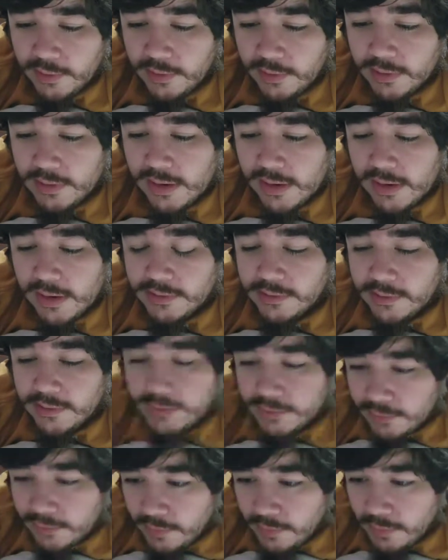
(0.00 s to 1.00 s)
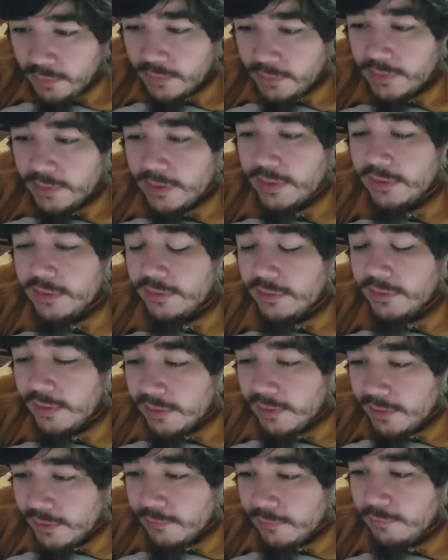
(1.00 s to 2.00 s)
class at school and I
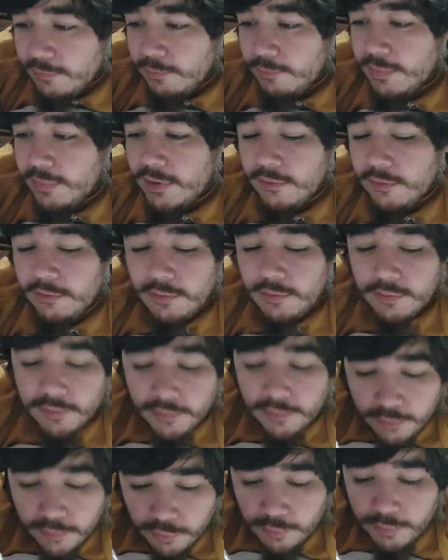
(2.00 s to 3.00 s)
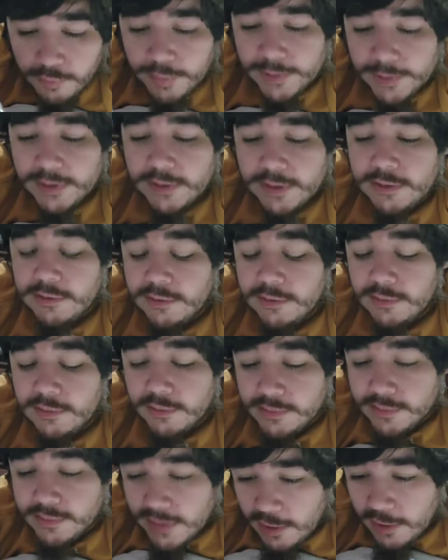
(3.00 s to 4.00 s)
thought it would be real cool, but it
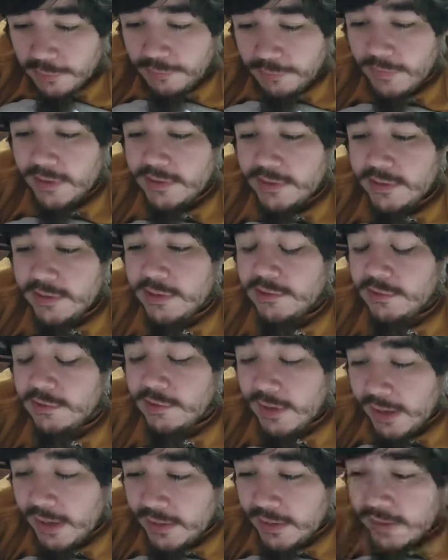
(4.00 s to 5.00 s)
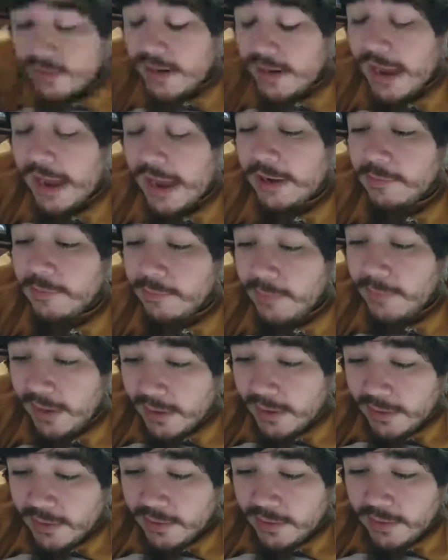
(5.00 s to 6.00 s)
turns out my teacher hated
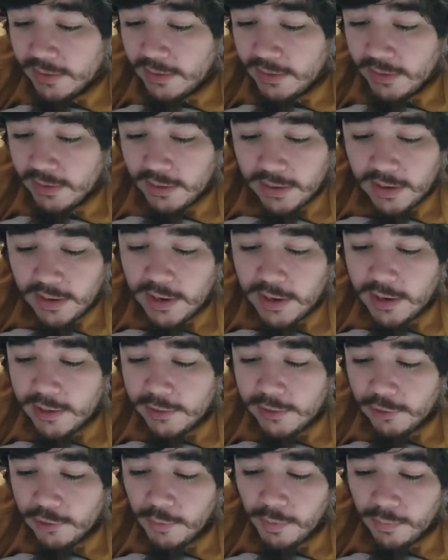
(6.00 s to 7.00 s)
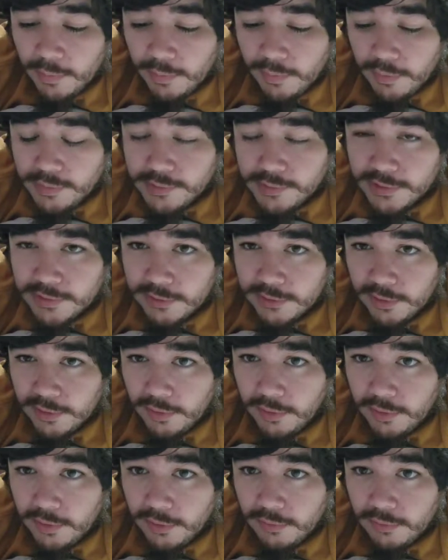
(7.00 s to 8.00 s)
anime. Your proportions
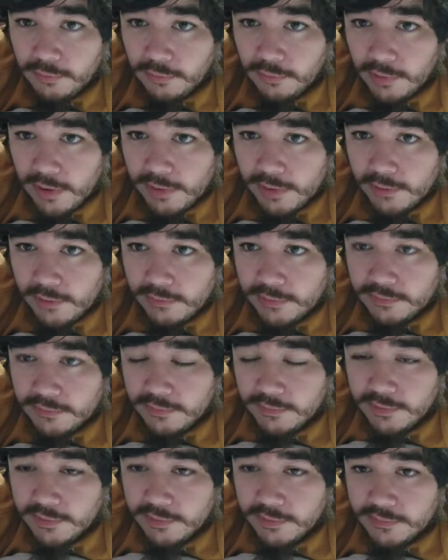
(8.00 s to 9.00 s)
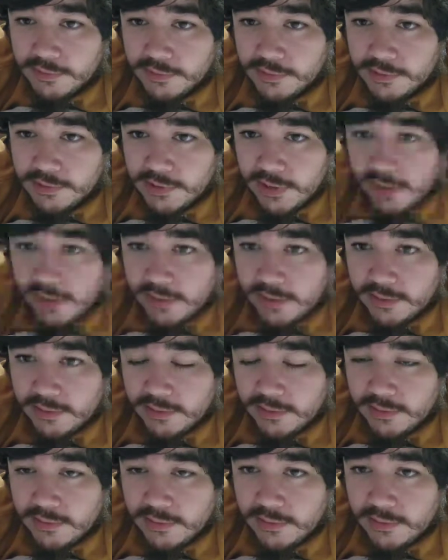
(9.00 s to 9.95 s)
are all wrong. What's with those giant?